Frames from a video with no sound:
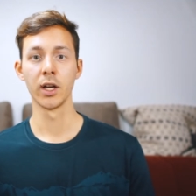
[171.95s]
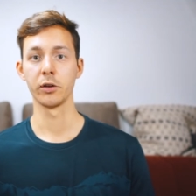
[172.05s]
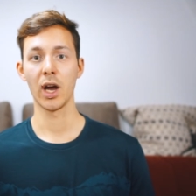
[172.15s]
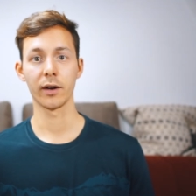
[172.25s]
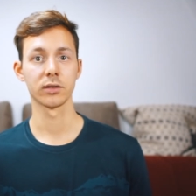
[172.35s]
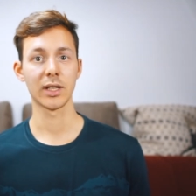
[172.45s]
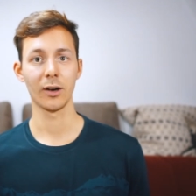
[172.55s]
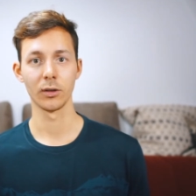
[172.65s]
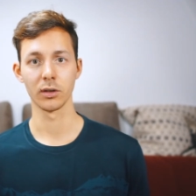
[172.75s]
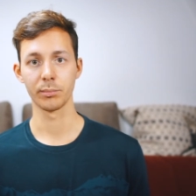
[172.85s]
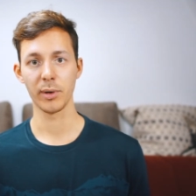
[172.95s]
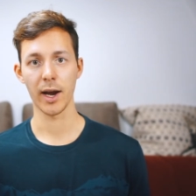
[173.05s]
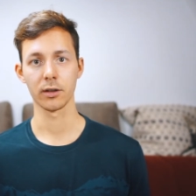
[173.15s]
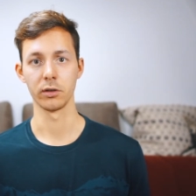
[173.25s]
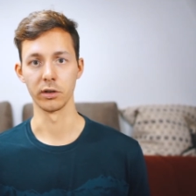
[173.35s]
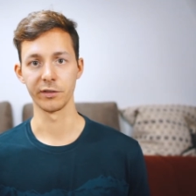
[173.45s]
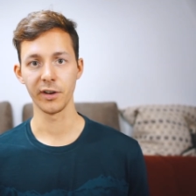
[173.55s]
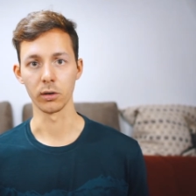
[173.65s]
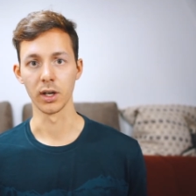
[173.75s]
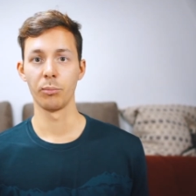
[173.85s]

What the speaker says: you have to download it back to your phone.